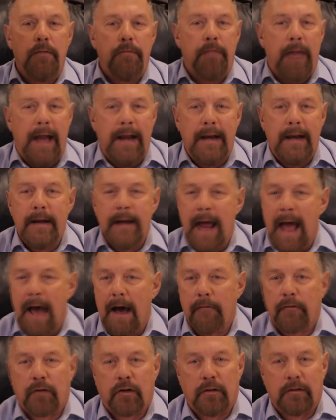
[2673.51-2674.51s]
"They didn't
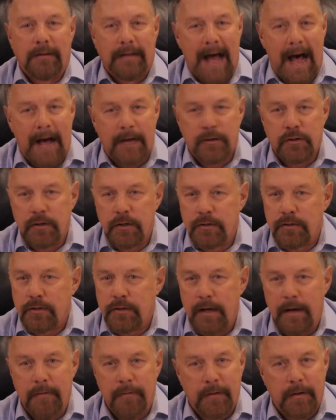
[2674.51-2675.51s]
have
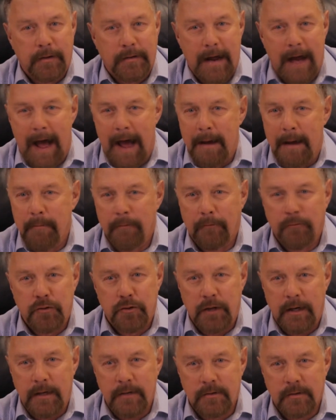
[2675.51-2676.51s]
closets in the time of
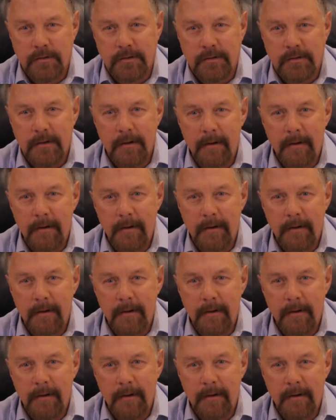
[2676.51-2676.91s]
Jesus.